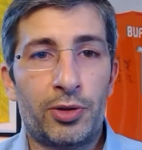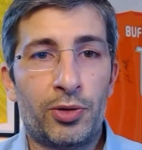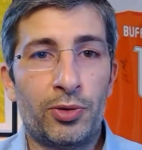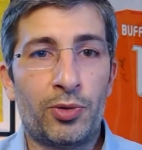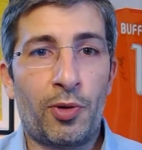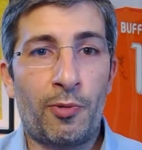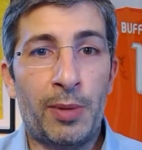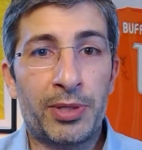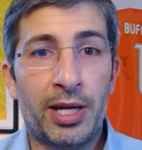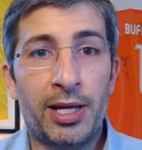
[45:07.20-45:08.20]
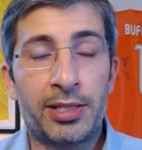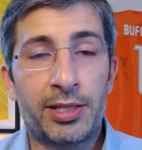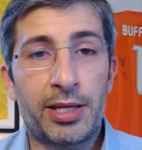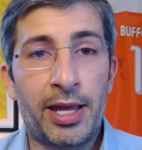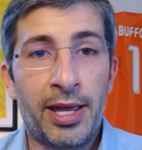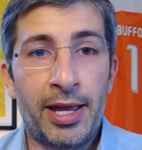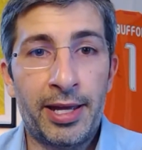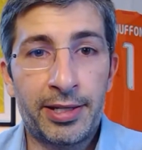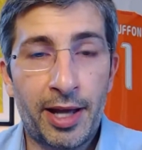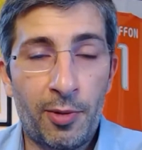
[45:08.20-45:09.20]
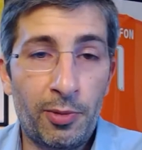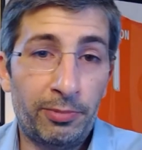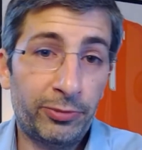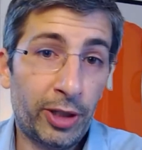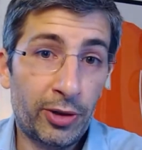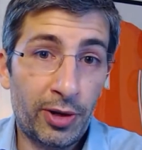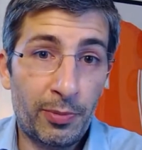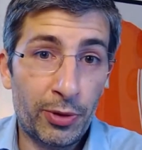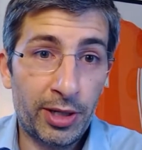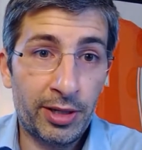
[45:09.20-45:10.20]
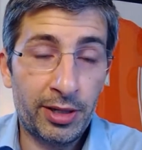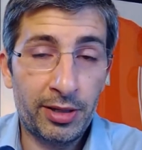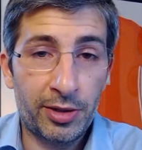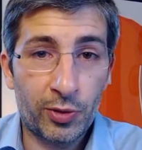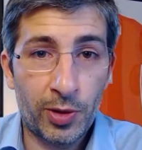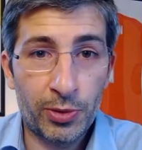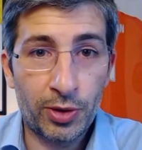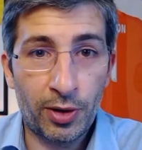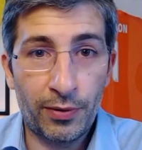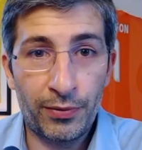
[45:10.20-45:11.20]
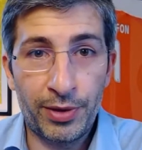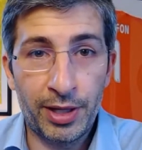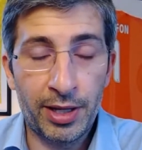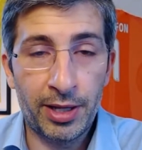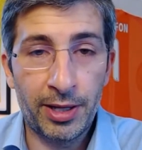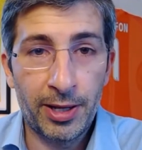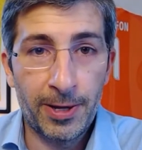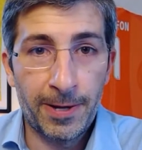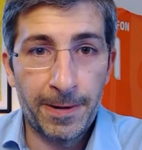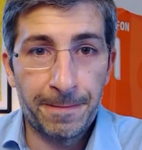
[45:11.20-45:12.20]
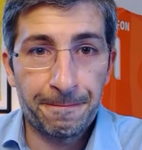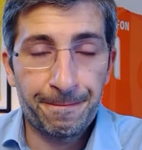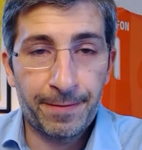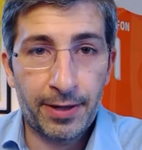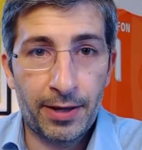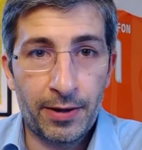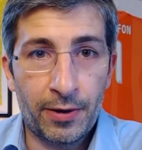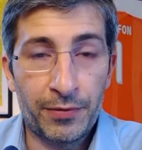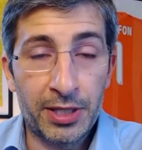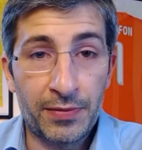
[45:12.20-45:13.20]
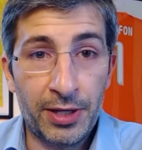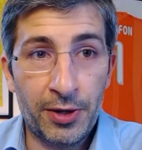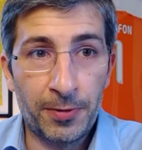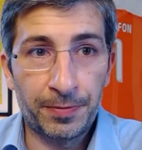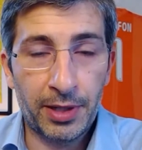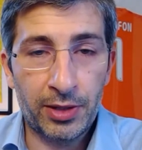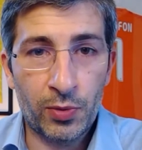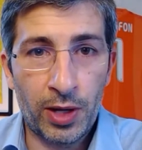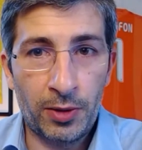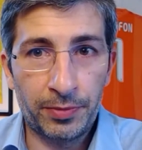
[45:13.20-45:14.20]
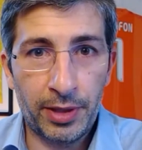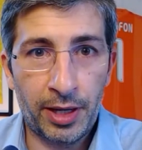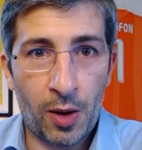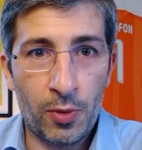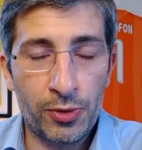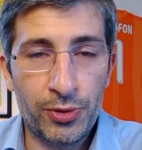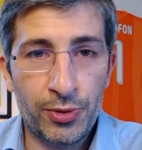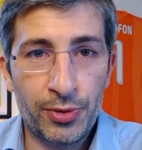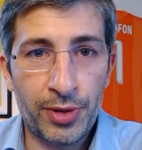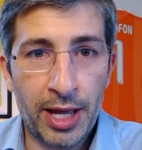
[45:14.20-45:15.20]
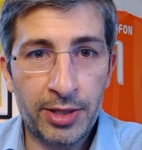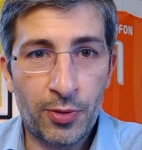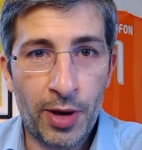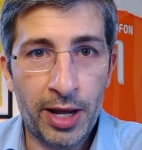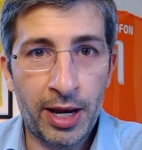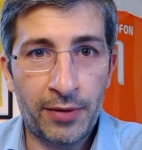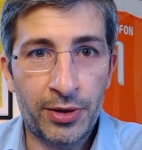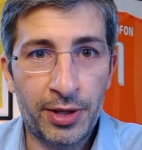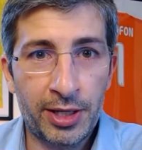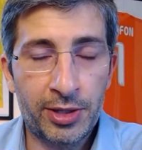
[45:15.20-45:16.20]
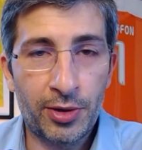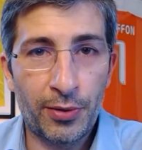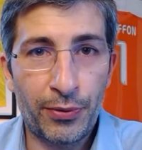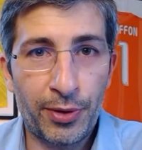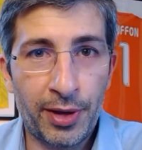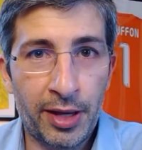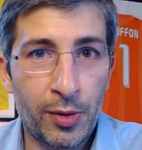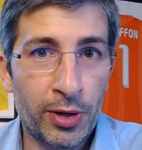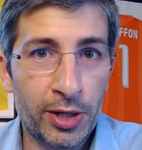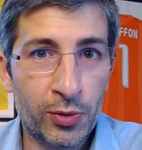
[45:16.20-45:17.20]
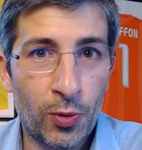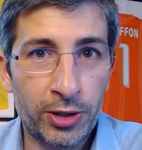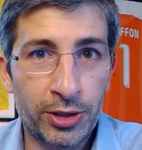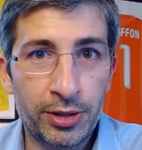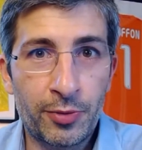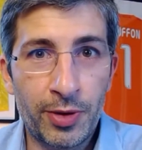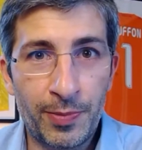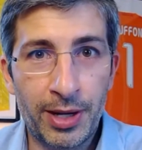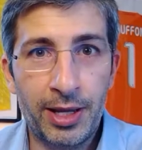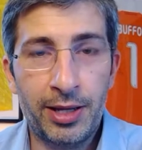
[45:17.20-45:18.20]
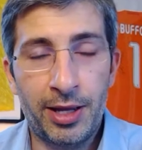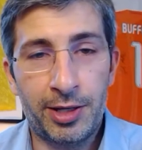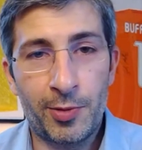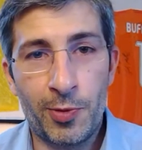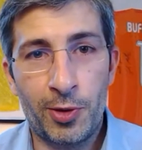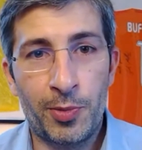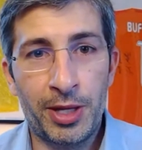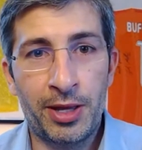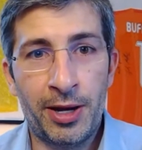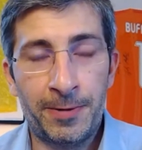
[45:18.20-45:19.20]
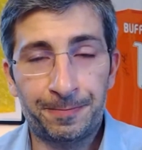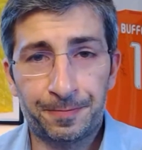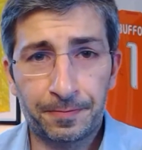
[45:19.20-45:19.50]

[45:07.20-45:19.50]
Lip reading: our websites, and I should have put in the description of this video as well, and I will do that right after this. So if anyone is watching the replay, it will be there.